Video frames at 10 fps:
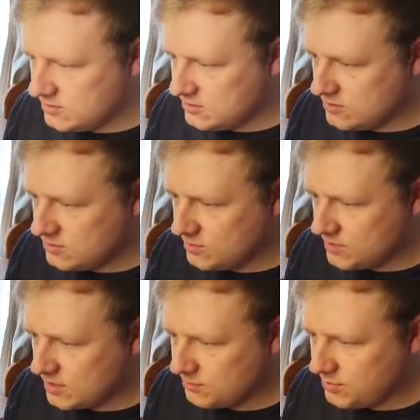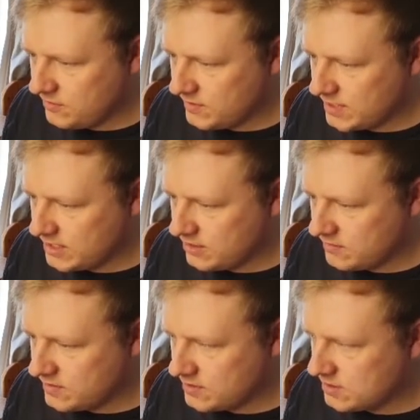to be perfectly
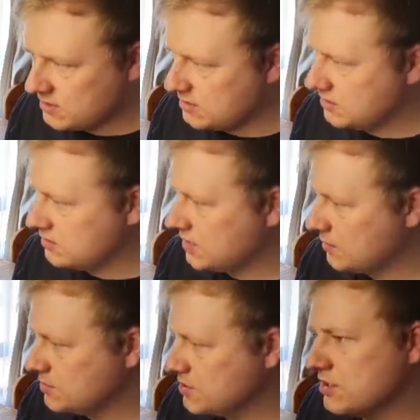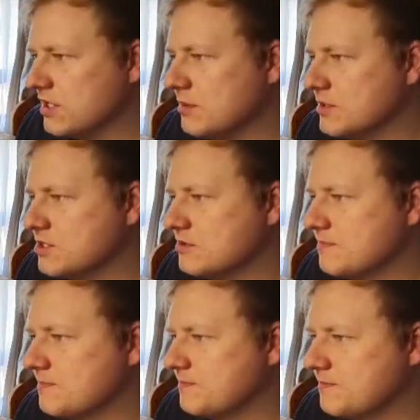over the cappuccino image.
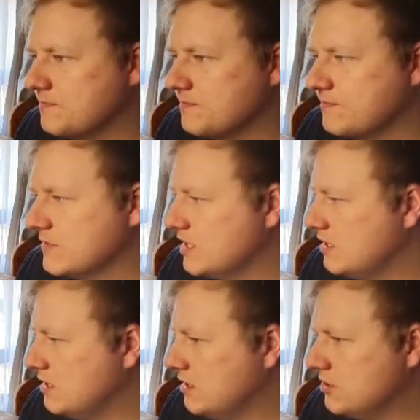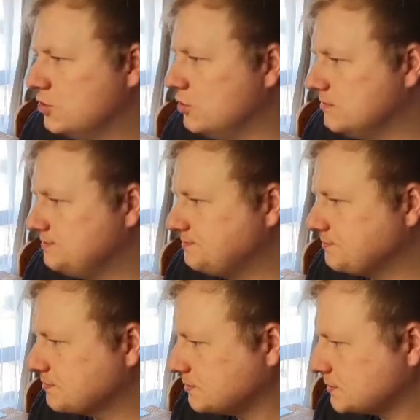Cool.
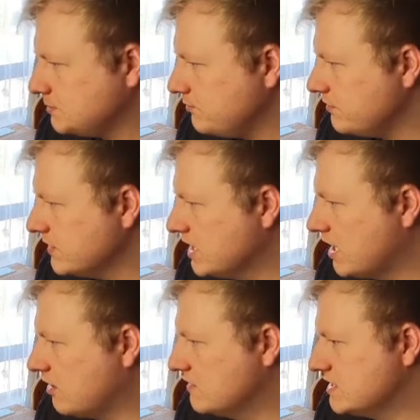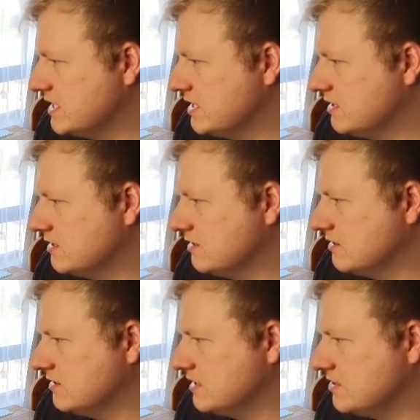Now, obviously
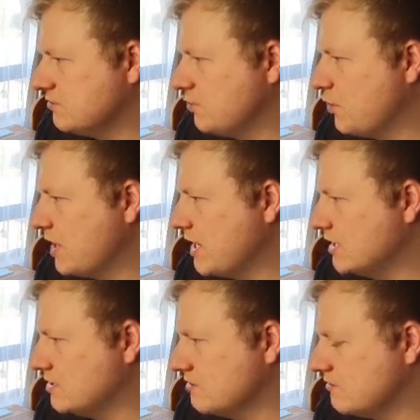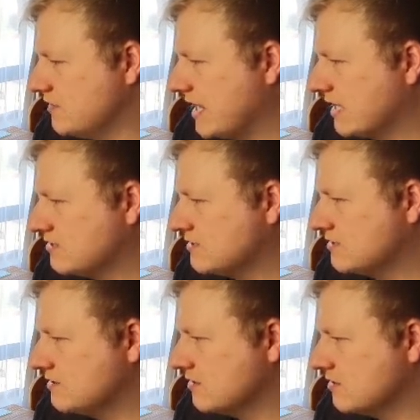it's way too flat.
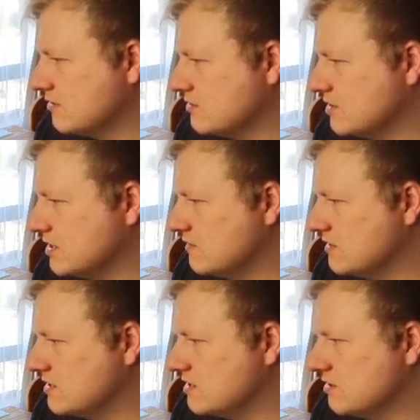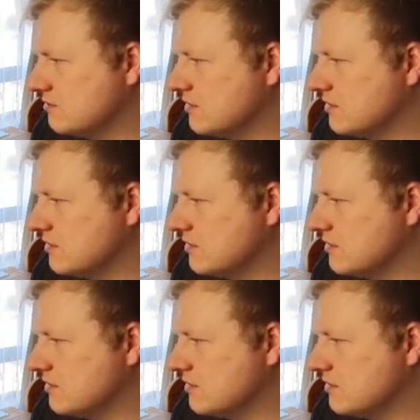So to give it some